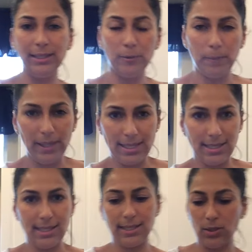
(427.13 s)
little
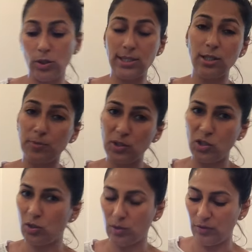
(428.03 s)
pieces, or it's up to
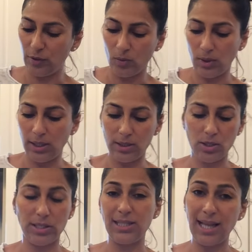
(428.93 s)
you if you want to
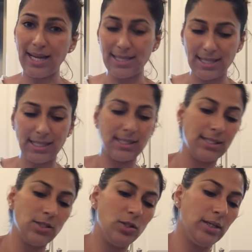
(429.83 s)
just slice it
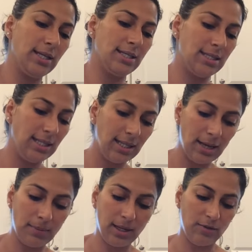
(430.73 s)
so you can see
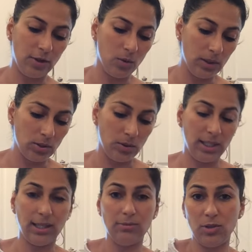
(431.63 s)
them, and if you don't want to
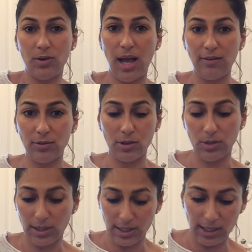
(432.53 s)
eat them, you don't have to, and
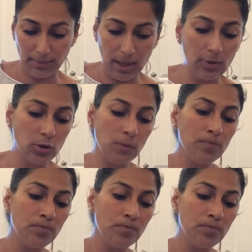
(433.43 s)
you can take them out.